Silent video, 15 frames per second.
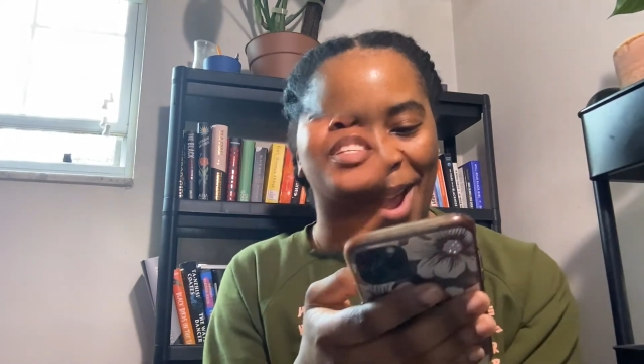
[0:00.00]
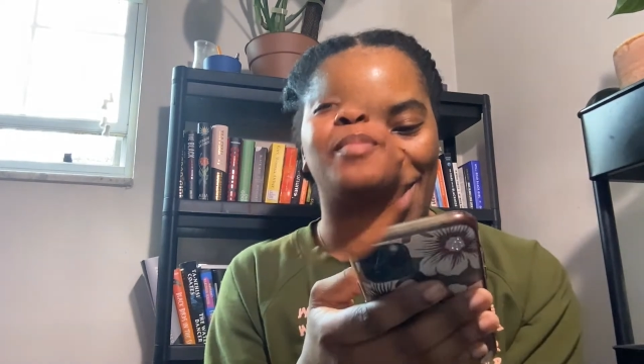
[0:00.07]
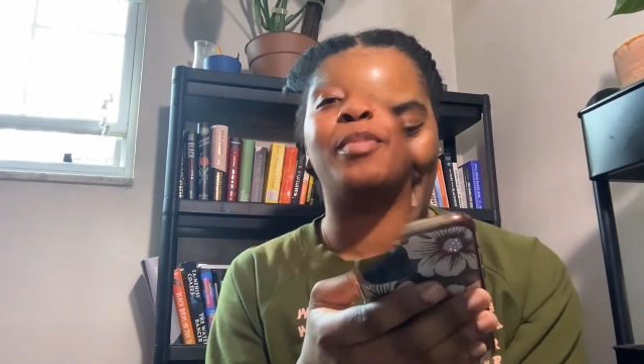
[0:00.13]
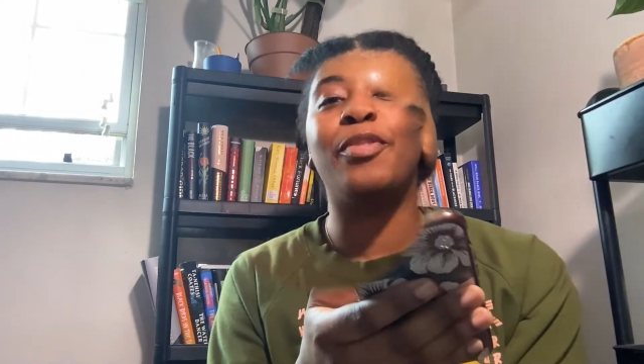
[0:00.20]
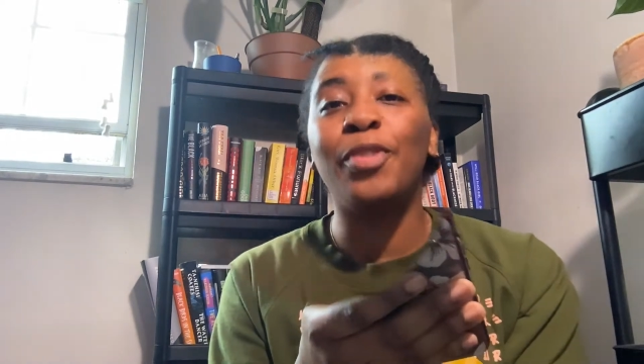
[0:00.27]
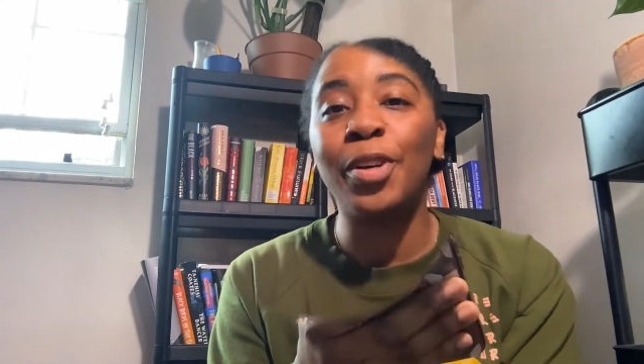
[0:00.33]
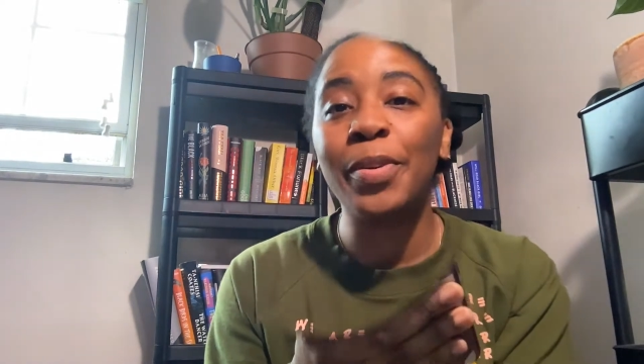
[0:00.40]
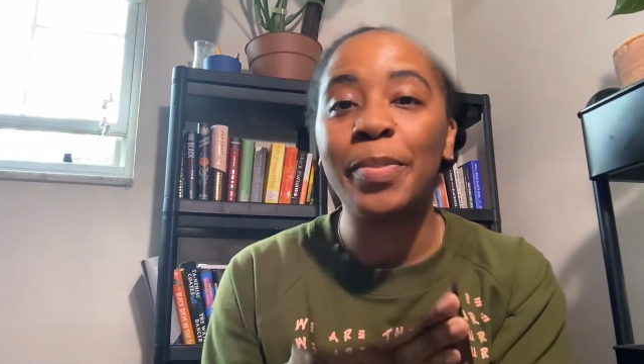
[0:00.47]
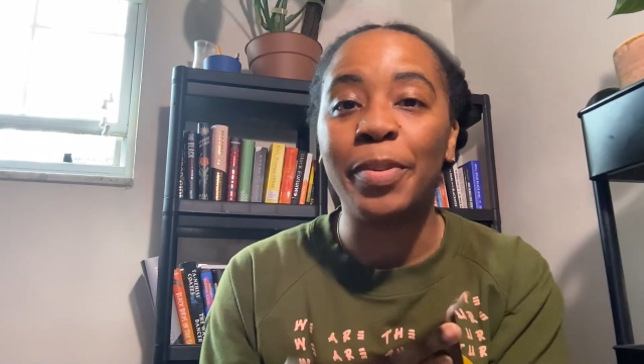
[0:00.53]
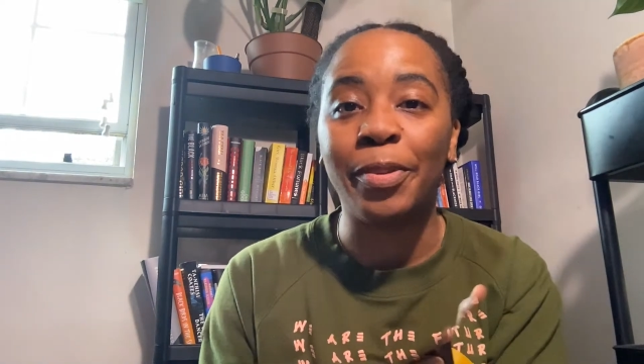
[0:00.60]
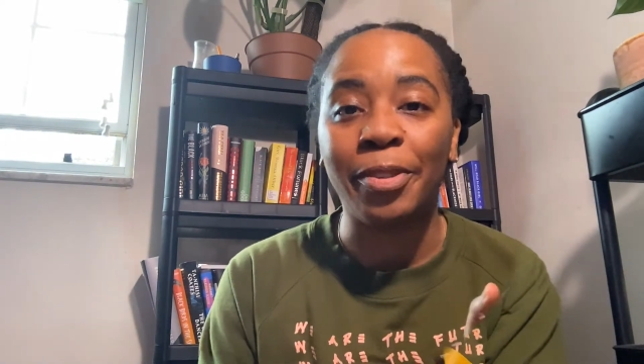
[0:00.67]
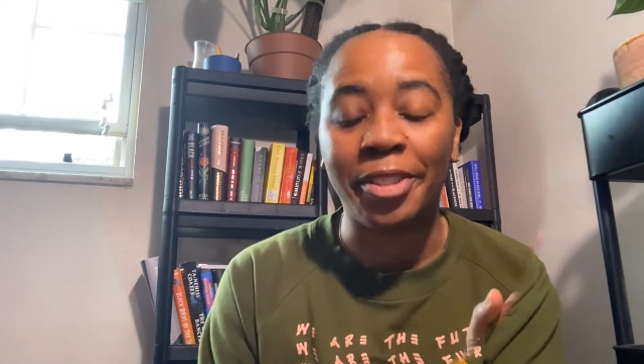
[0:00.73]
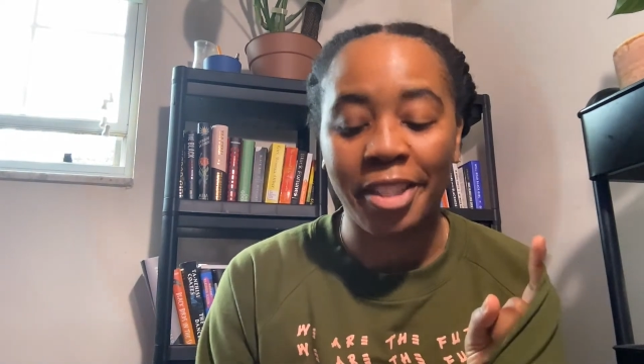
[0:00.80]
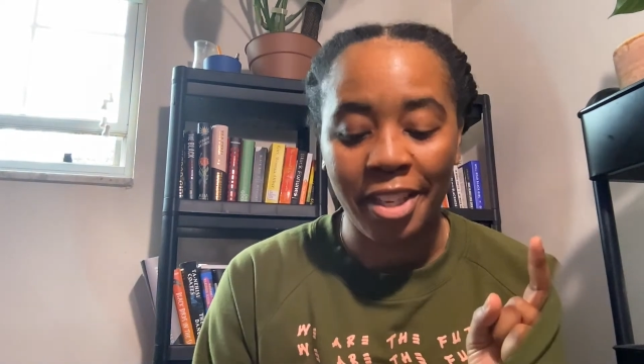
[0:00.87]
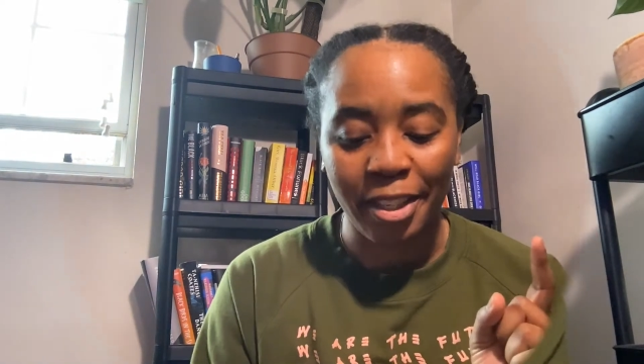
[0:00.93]
Before we move on
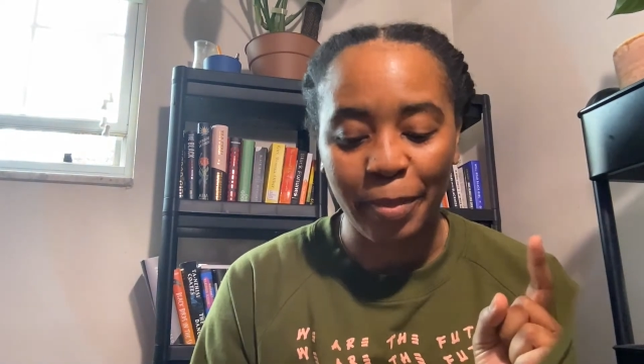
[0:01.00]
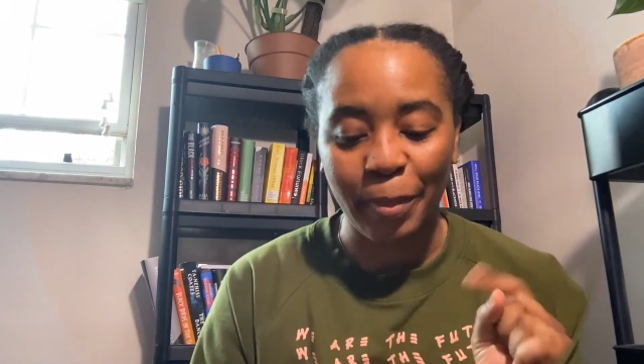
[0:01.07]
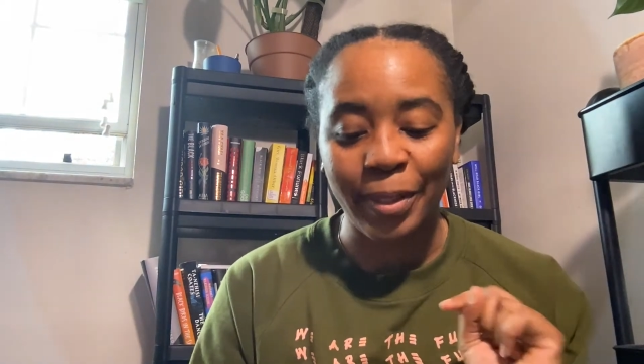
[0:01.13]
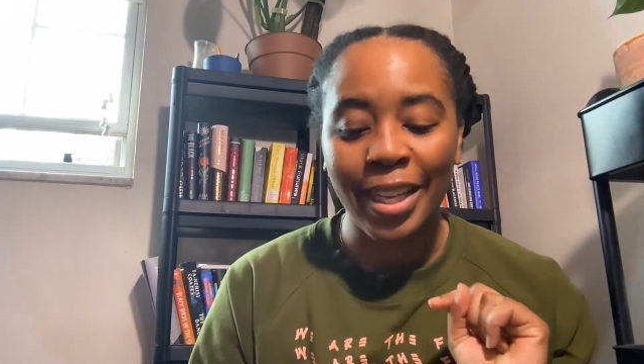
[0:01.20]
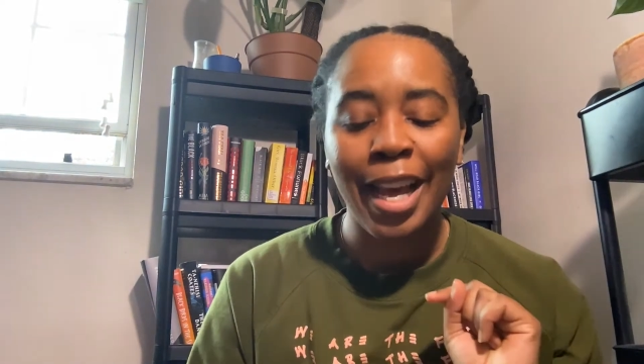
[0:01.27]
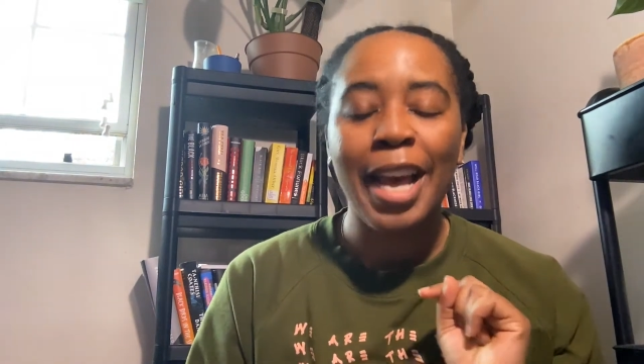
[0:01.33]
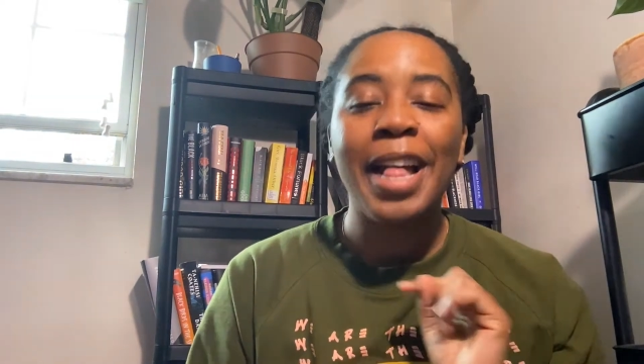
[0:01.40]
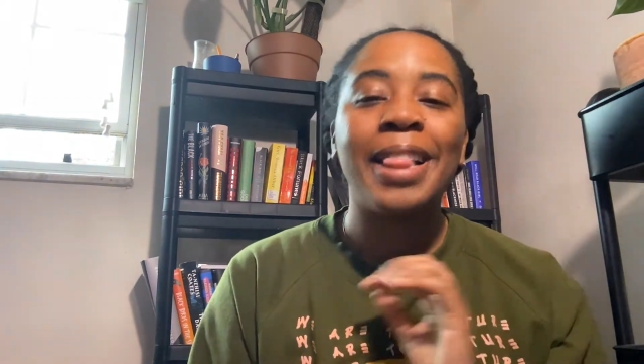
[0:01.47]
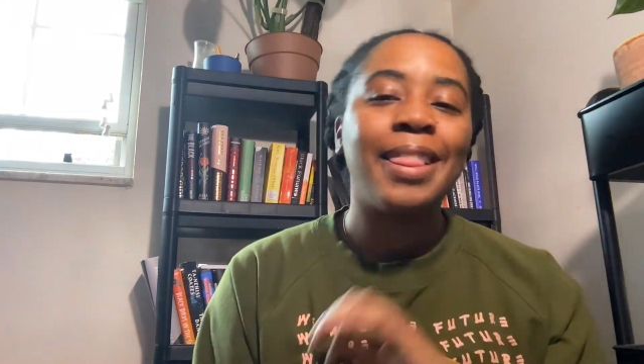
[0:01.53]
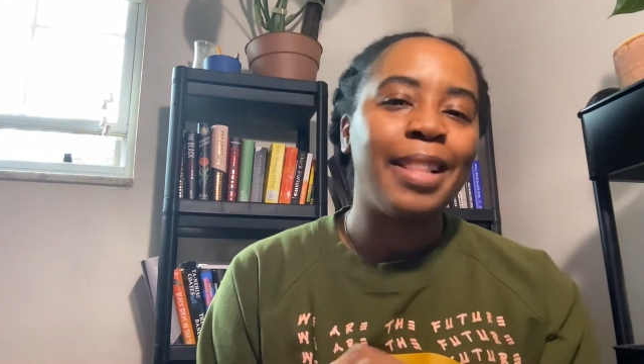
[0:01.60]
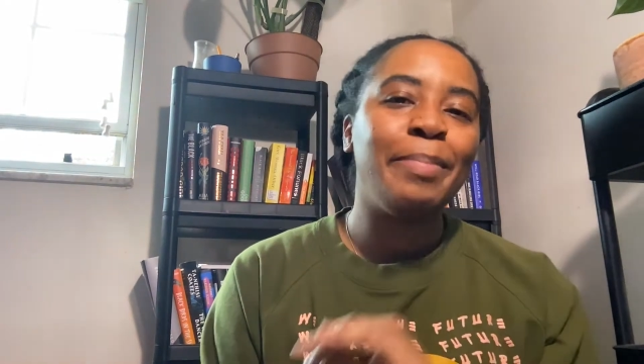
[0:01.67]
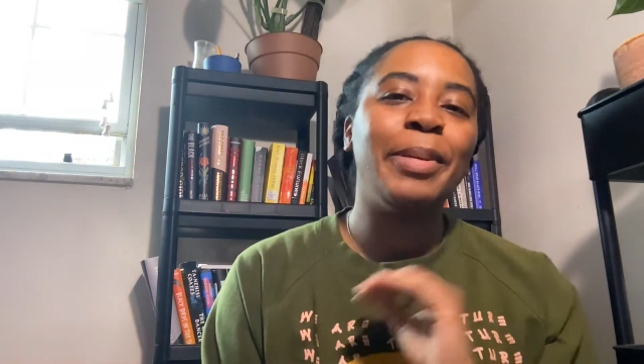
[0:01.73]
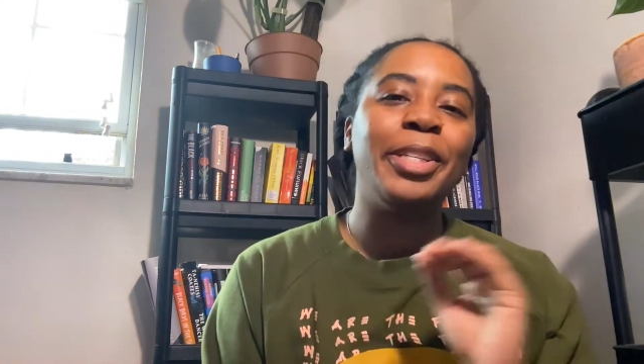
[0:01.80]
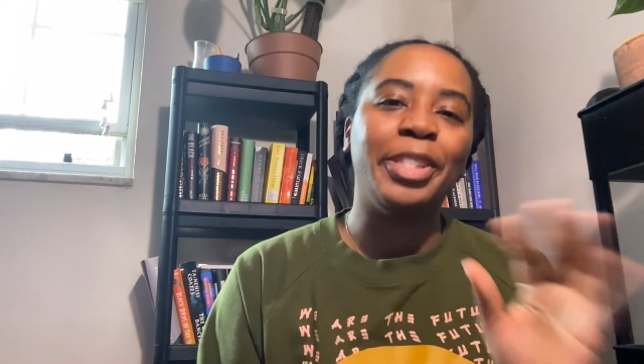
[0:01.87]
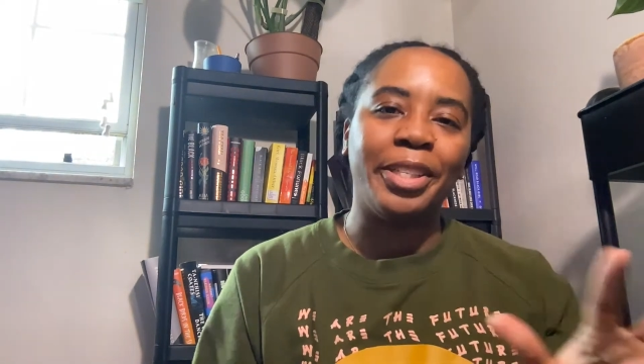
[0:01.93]
to the next book, let
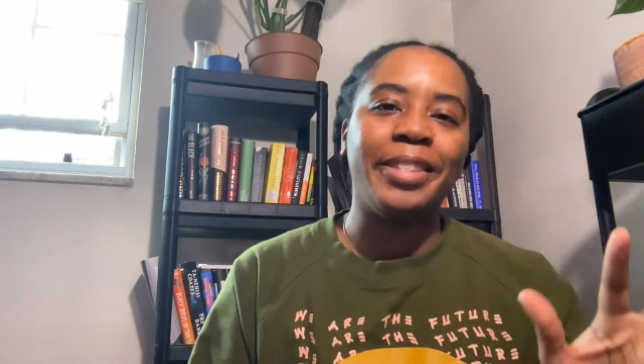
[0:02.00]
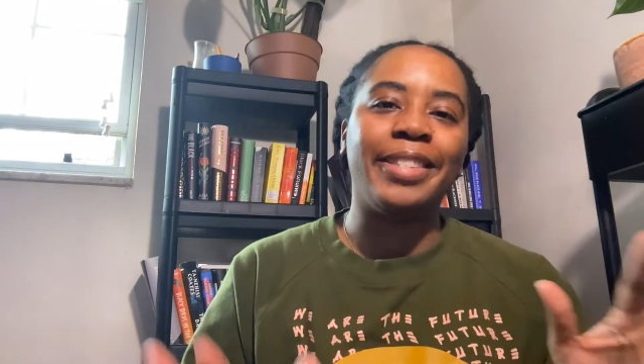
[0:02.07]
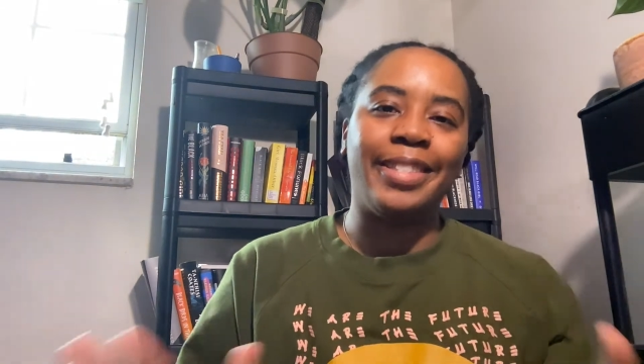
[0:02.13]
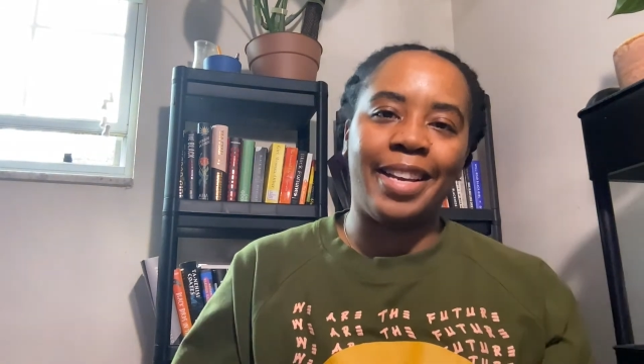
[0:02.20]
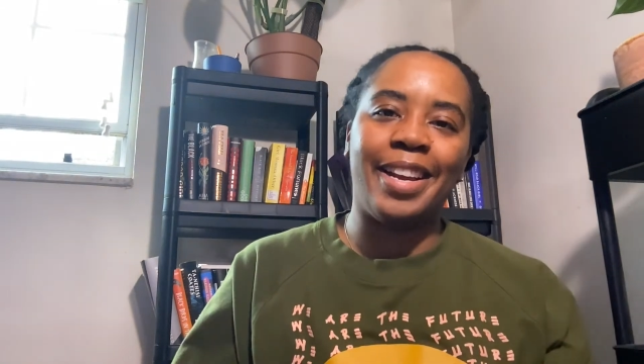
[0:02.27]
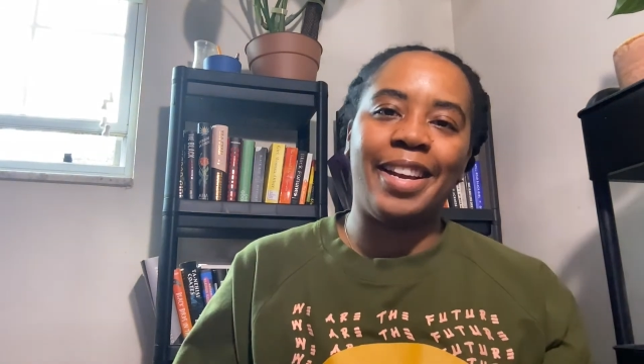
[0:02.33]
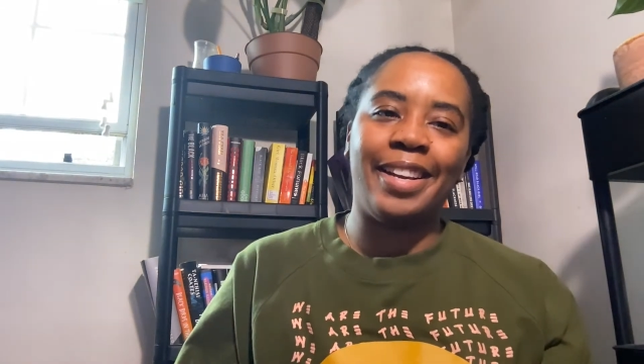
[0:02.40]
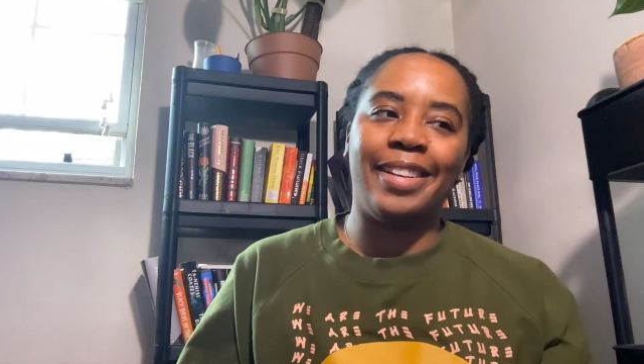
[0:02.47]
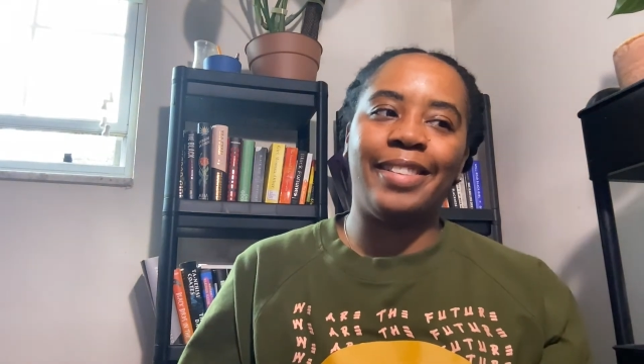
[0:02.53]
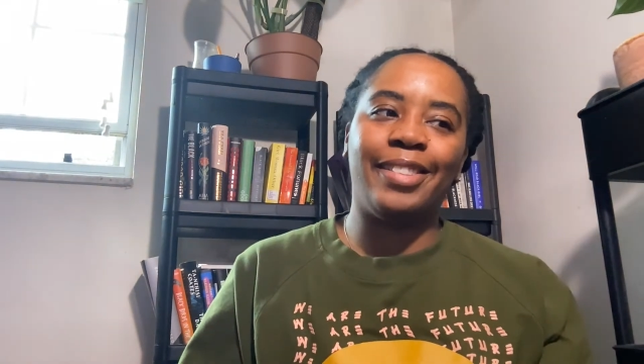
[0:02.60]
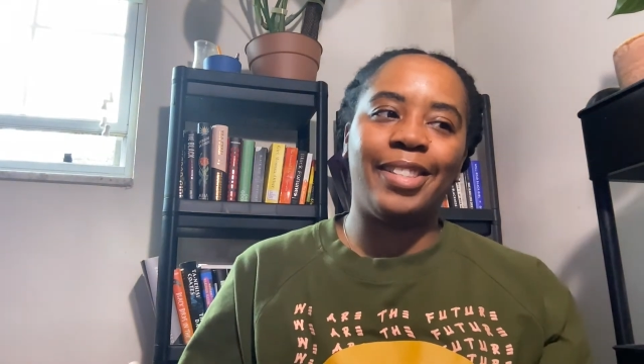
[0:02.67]
me just say